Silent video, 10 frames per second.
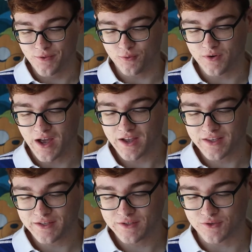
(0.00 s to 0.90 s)

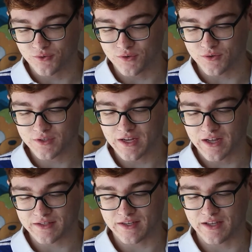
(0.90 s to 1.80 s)
Unagi Scooters
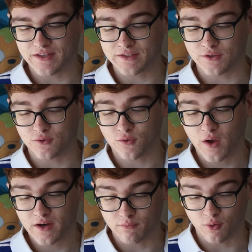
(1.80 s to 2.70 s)
content is
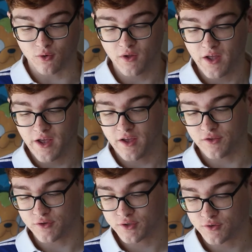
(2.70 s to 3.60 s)
incredible, and
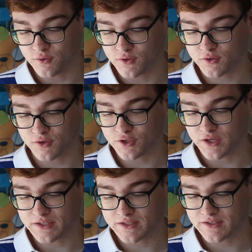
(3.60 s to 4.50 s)
their scooters are
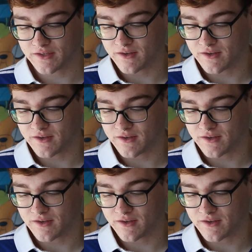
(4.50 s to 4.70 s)
just...